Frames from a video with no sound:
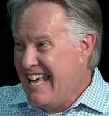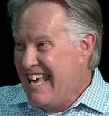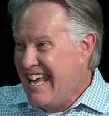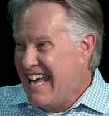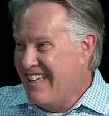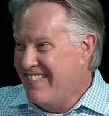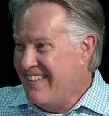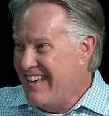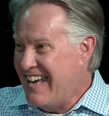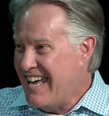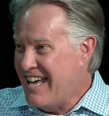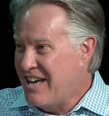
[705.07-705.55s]

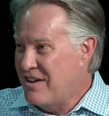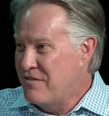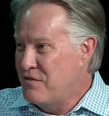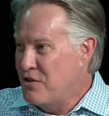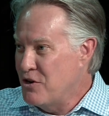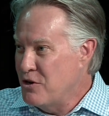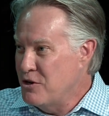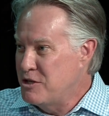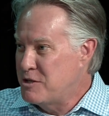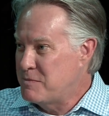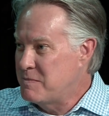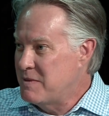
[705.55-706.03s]
and they had
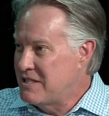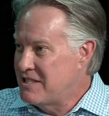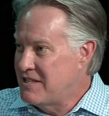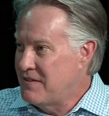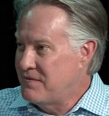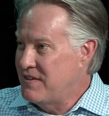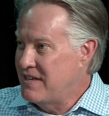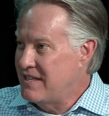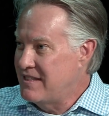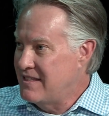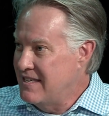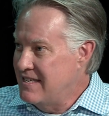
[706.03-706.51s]
very
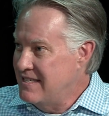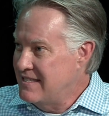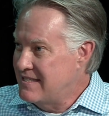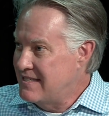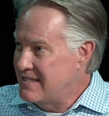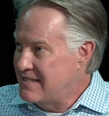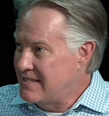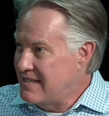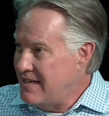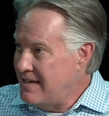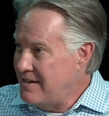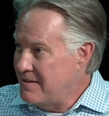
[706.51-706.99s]
specific things to
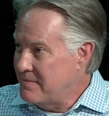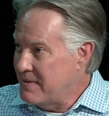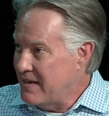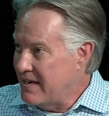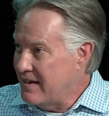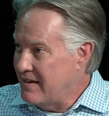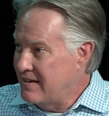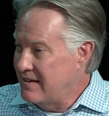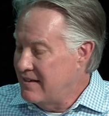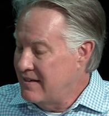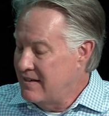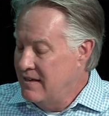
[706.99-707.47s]
say
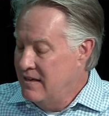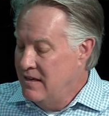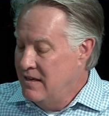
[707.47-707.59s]
about it.